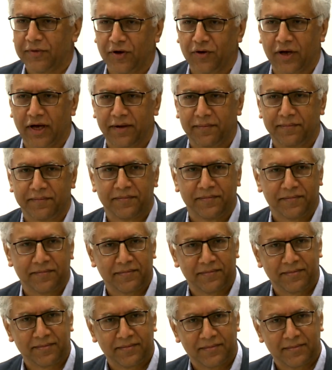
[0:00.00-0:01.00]
Okay.
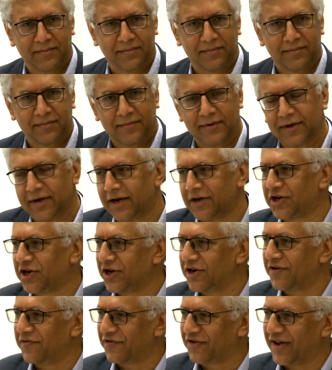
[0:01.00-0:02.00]
I
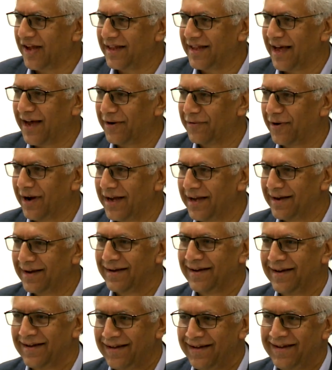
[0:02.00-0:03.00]
shouldn't have said that, right?
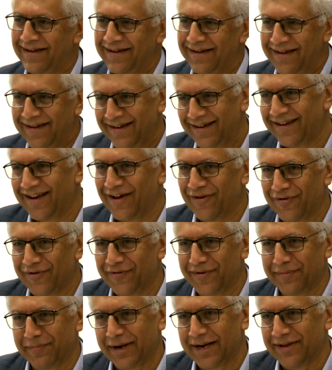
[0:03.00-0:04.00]
now
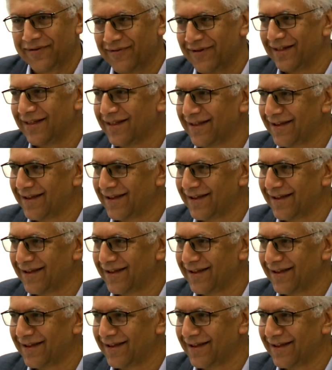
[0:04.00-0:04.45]
everybody will.